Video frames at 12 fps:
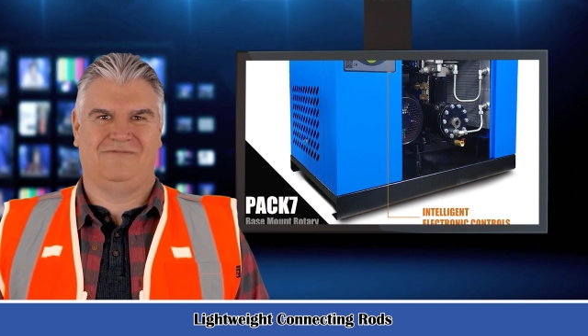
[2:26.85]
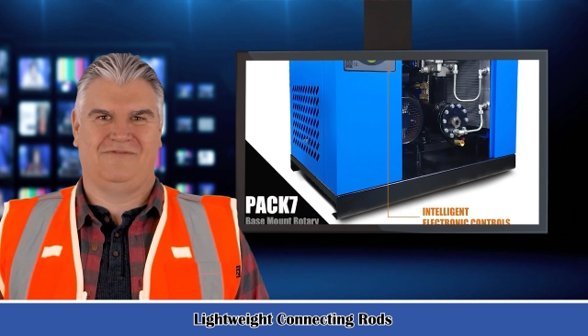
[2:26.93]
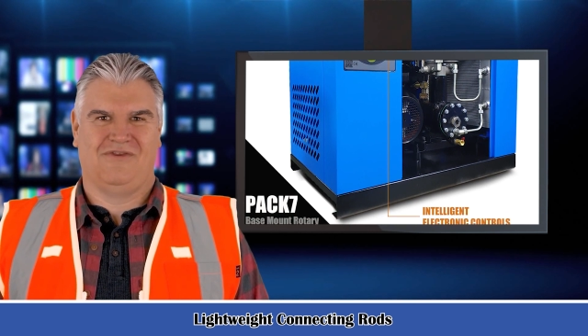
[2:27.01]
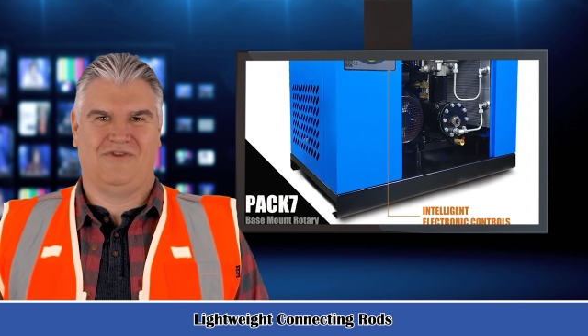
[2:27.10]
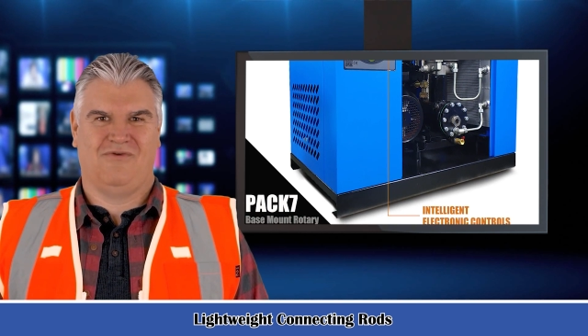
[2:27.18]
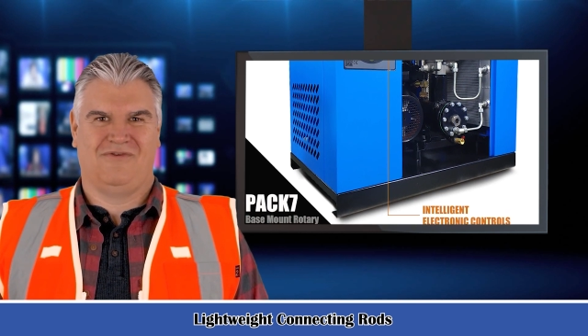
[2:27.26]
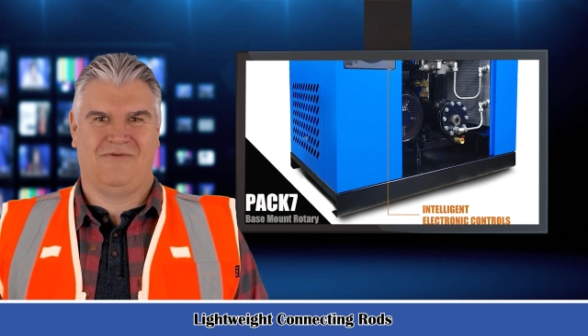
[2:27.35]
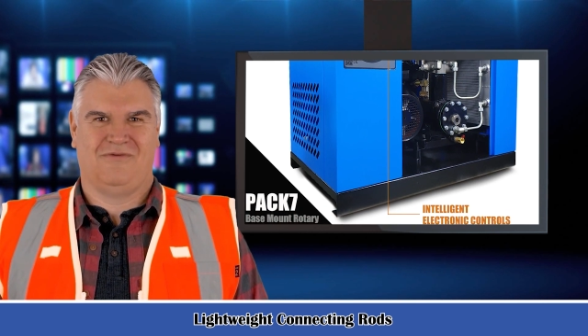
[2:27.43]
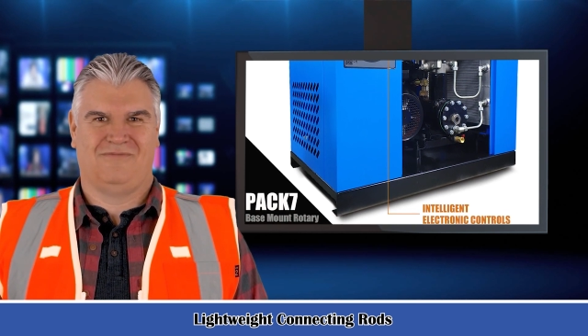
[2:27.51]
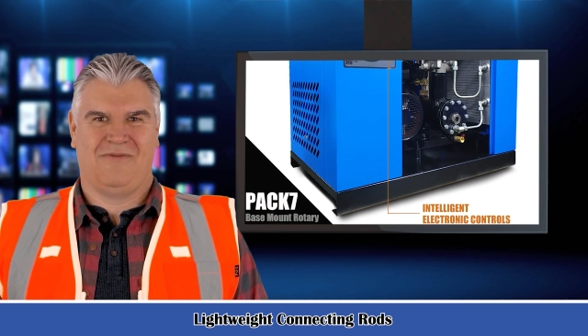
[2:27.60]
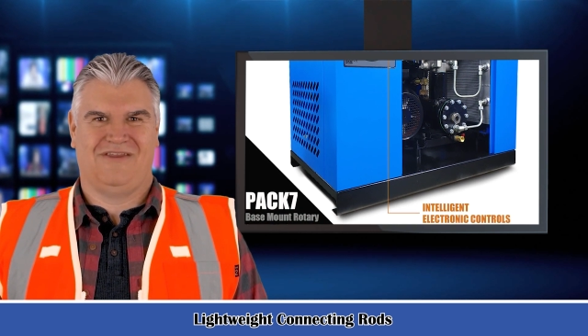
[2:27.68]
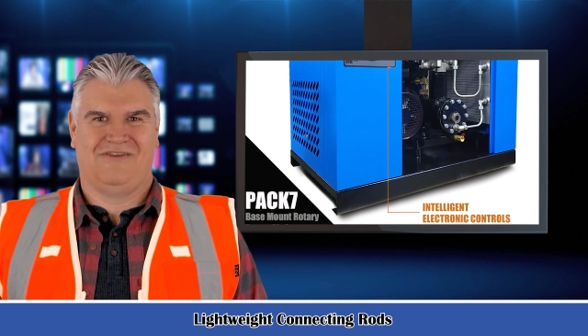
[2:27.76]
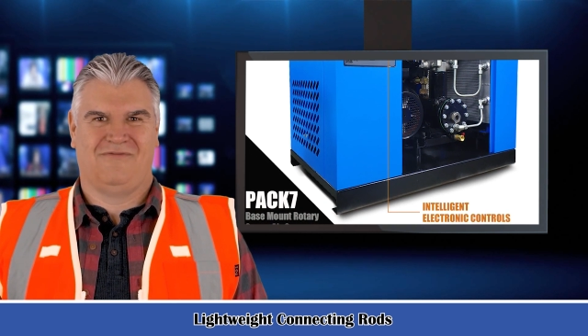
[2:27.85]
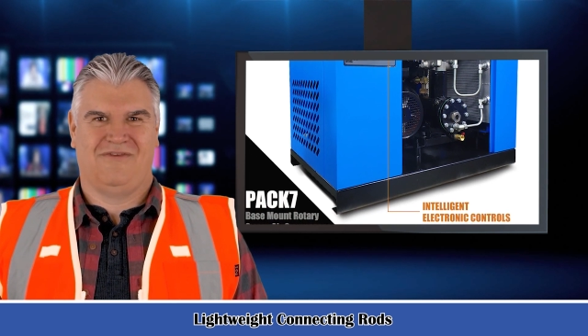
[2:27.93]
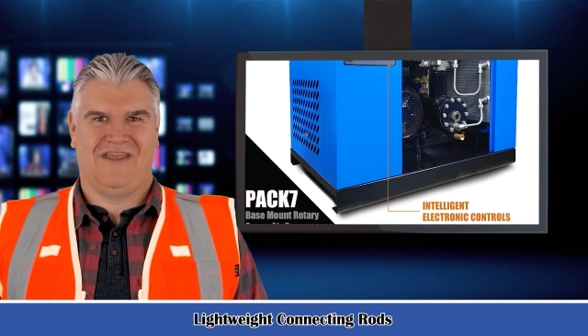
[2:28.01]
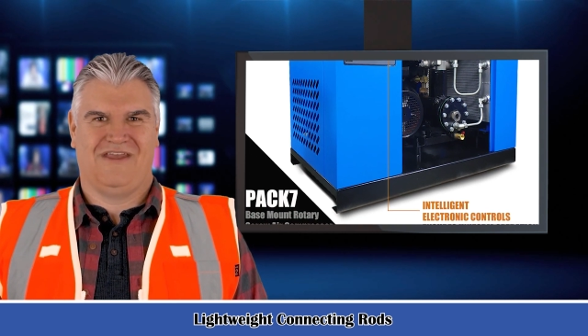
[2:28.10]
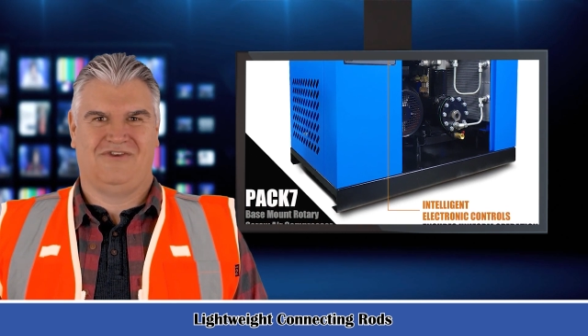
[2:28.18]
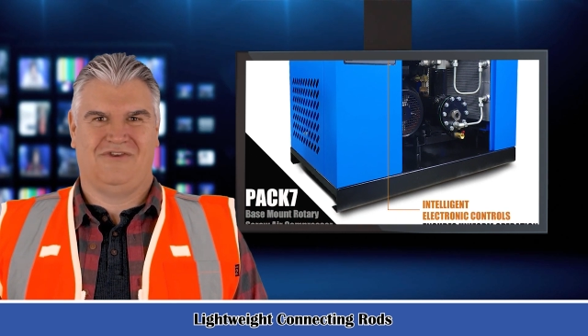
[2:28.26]
The useful
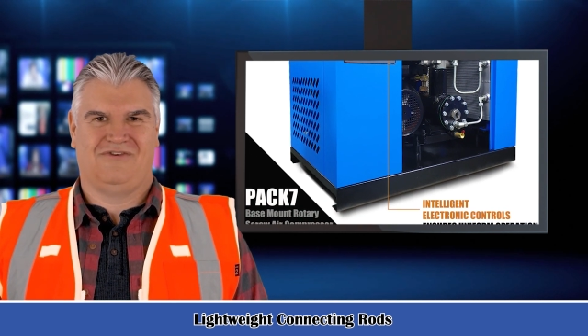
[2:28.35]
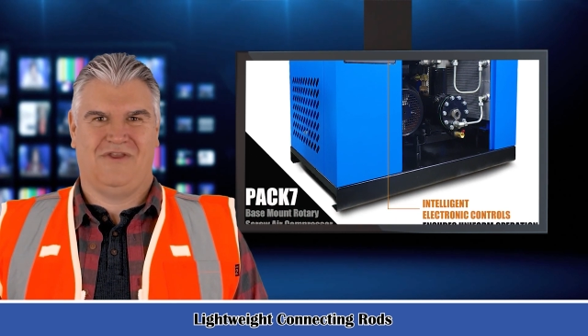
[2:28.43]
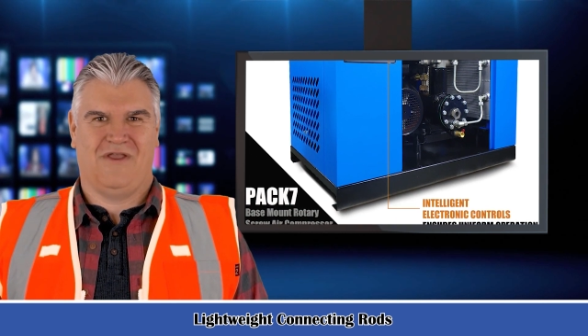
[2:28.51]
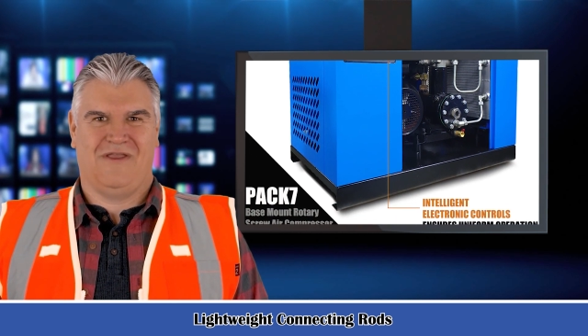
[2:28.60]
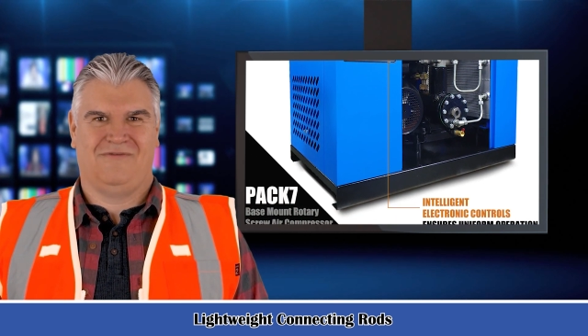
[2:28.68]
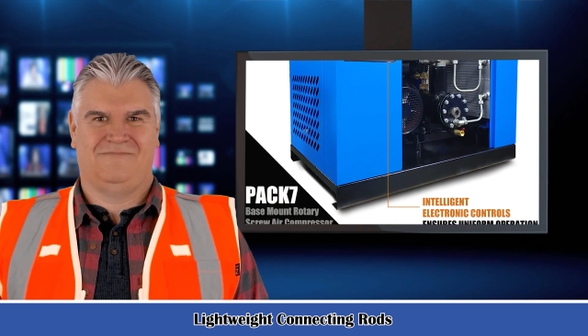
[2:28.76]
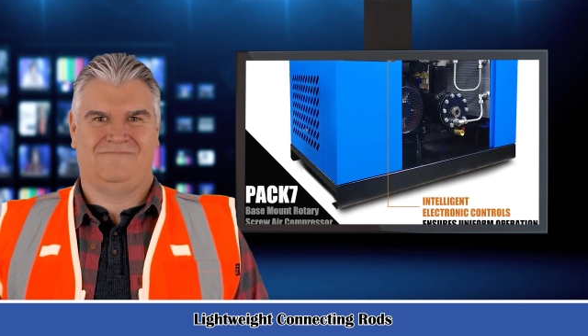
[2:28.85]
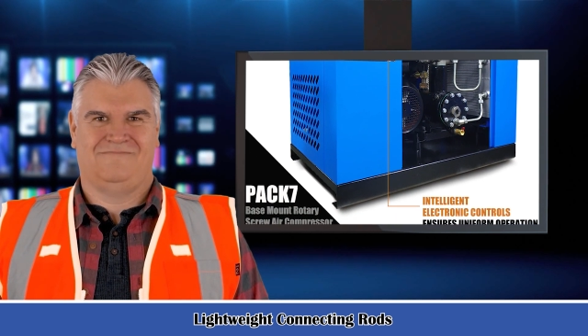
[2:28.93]
specifications are,